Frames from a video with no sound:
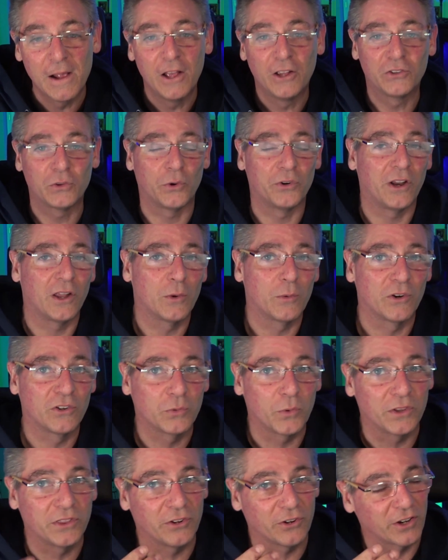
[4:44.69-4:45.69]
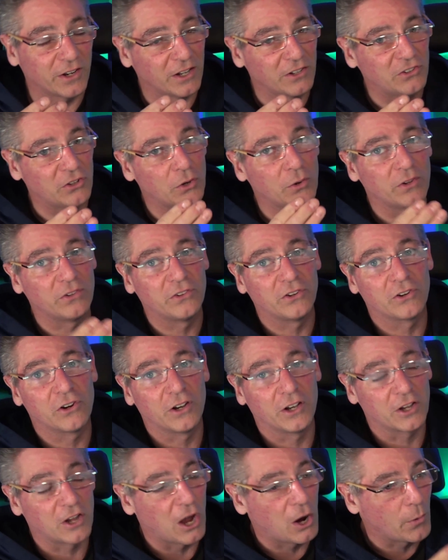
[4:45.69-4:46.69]
So in other words, what they're going to do is they're
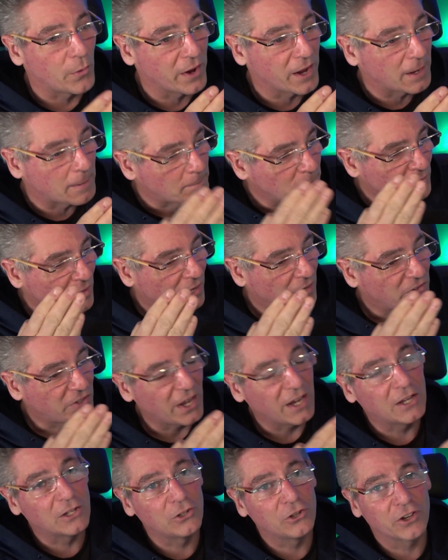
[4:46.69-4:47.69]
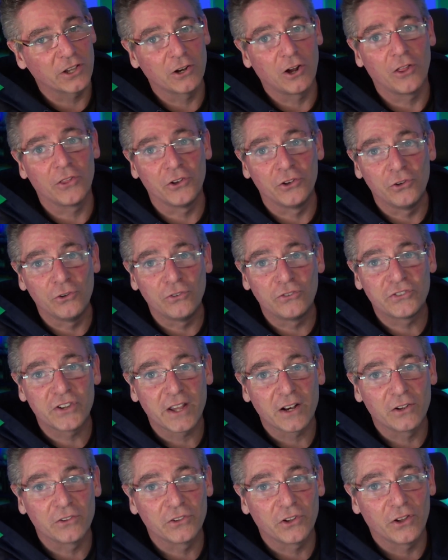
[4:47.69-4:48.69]
going to go in, take a look at all the news
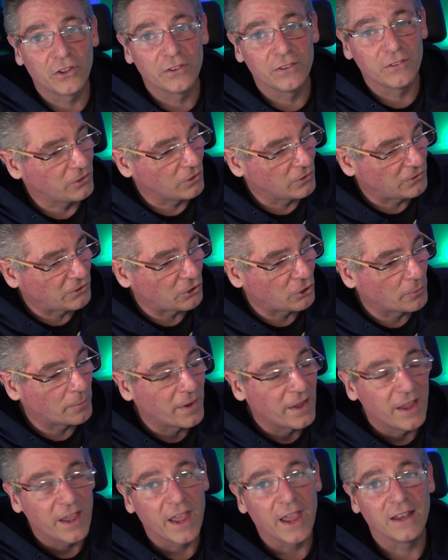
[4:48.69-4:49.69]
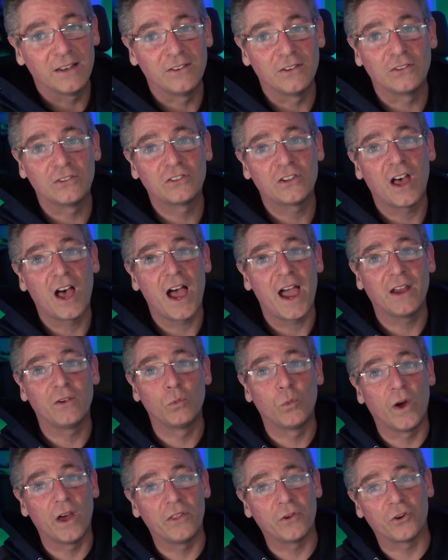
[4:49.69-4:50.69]
channels on YouTube and decide
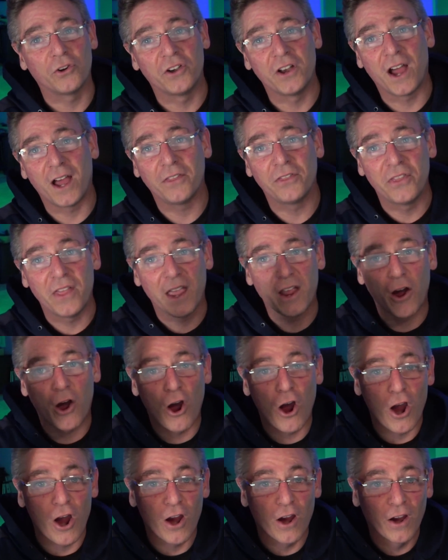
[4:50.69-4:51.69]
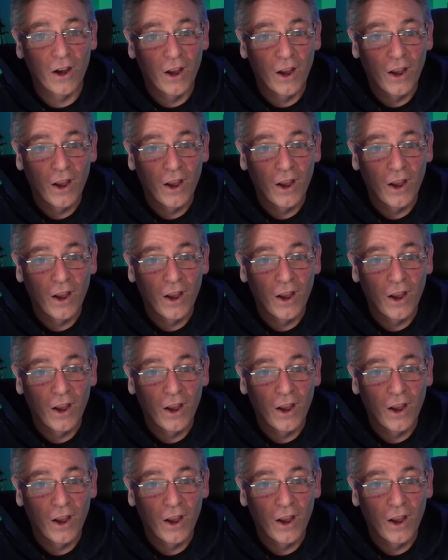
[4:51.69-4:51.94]
whether or not they are